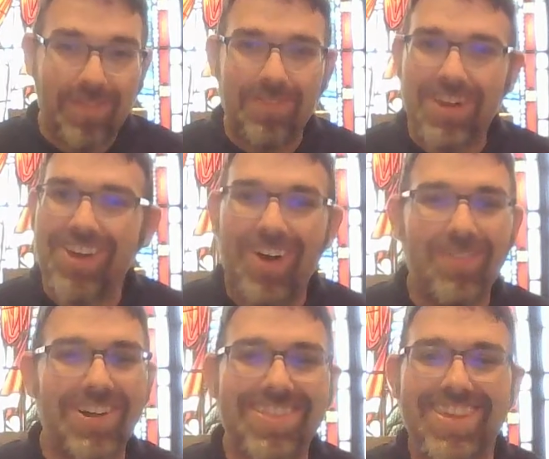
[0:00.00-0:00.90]
We all
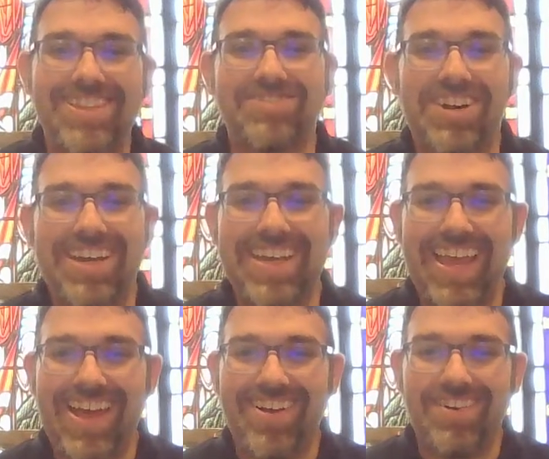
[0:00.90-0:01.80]
want things right
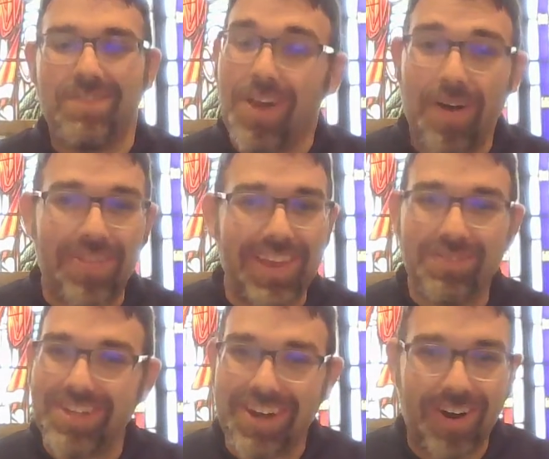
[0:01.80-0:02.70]
now. We all think
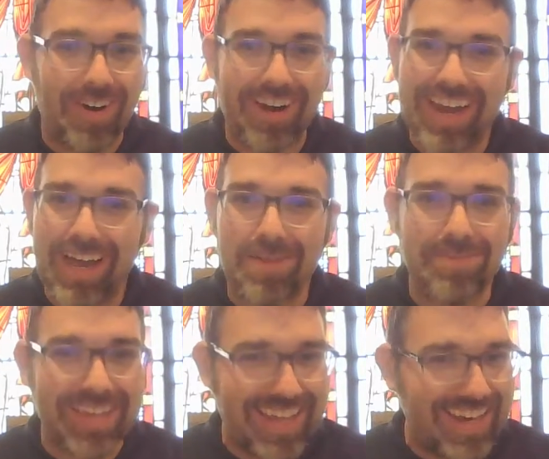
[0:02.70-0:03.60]
we want to hurry up,
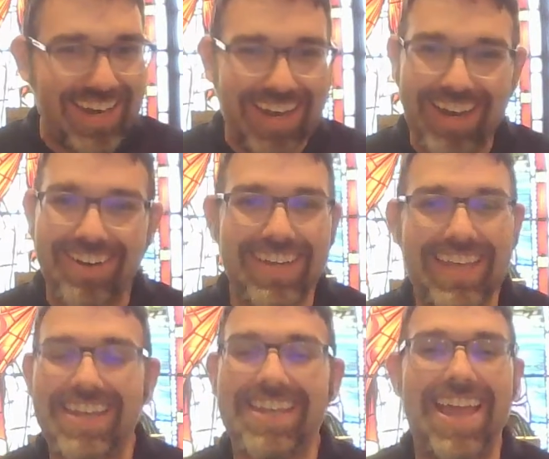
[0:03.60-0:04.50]
get it here,
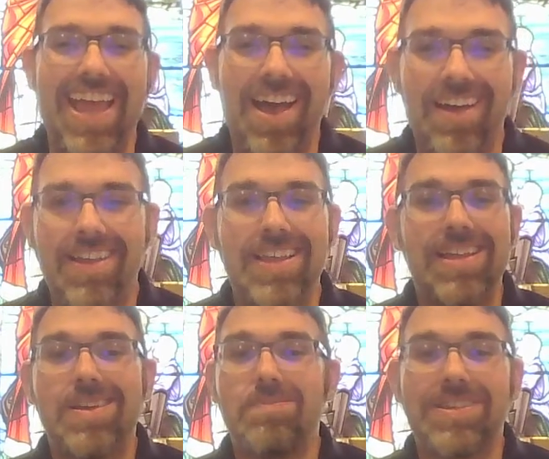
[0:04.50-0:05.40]
get it now.
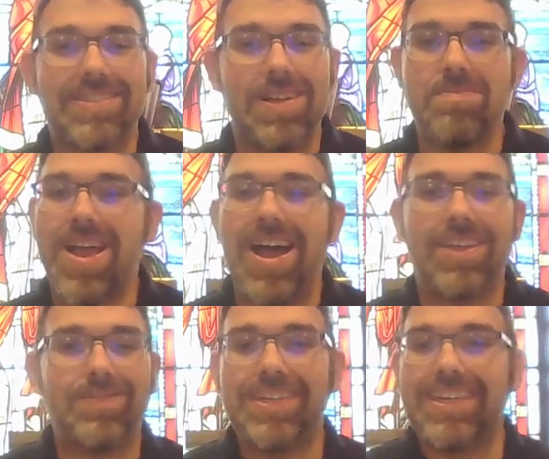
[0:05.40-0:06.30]
But
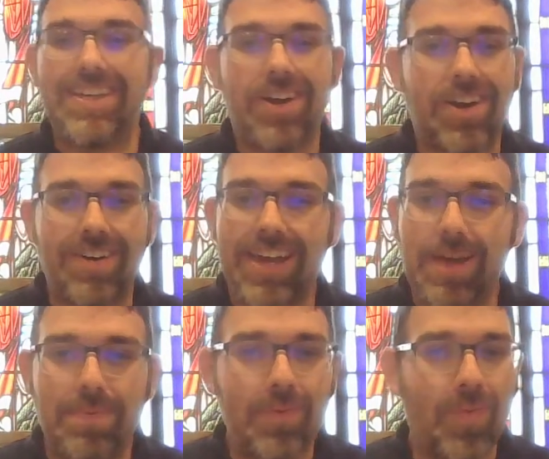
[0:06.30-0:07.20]
sometimes we need to hurry
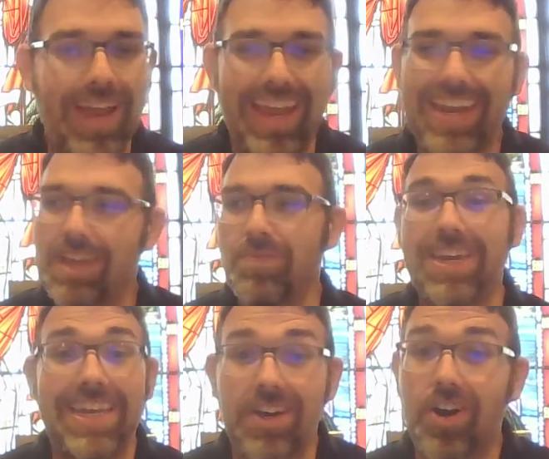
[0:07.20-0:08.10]
up and wait, and we
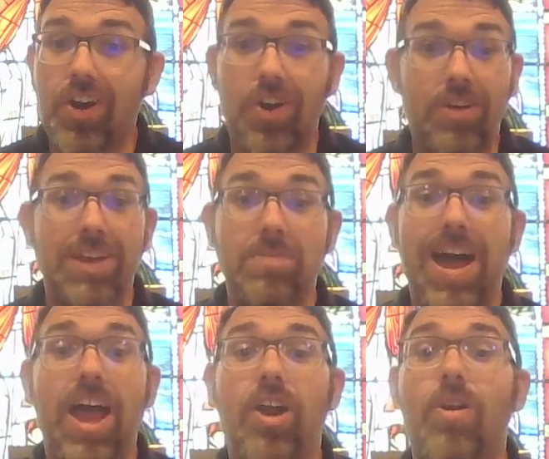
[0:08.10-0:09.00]
need to hurry
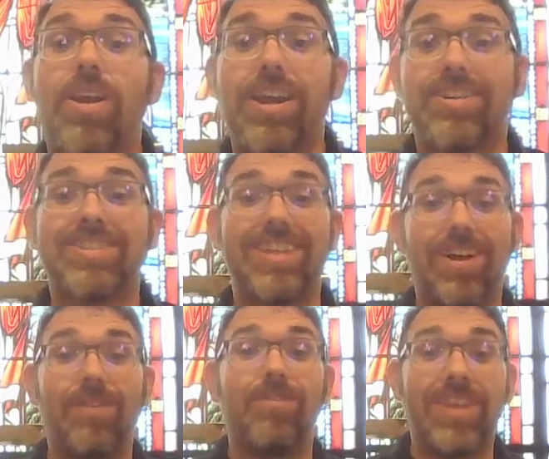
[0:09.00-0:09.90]
by hurrying
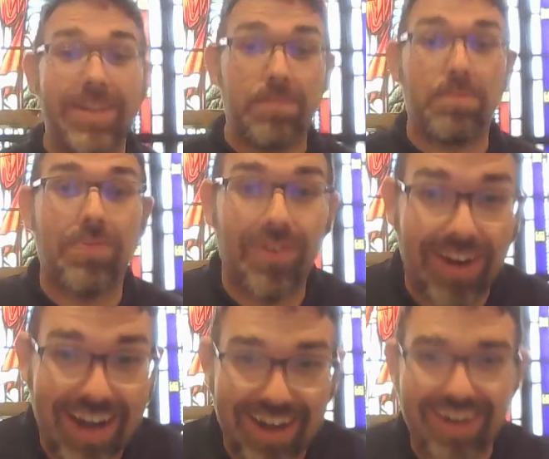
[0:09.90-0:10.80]
ourselves into
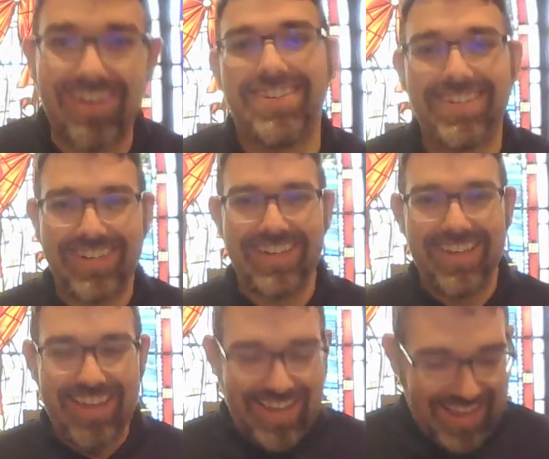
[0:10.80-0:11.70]
prayer
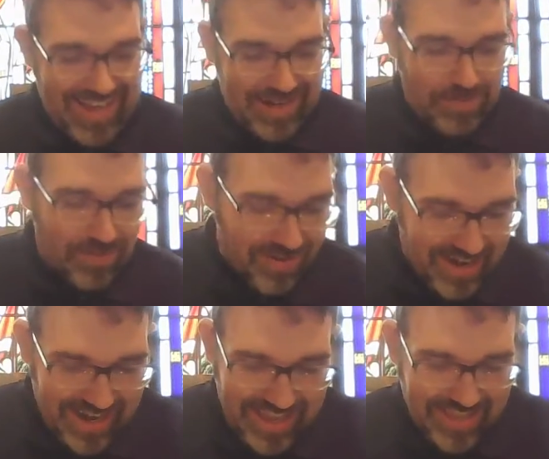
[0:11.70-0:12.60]
and to
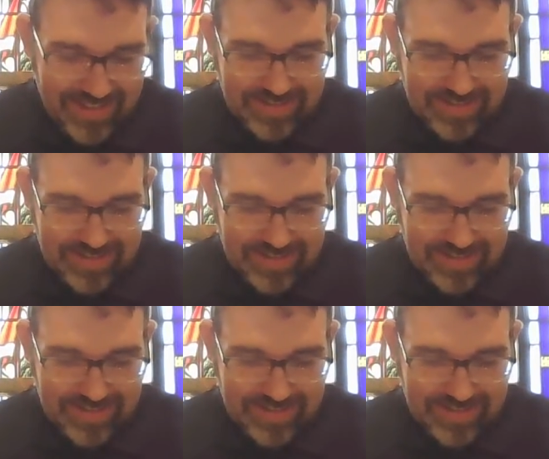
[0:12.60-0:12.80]
praying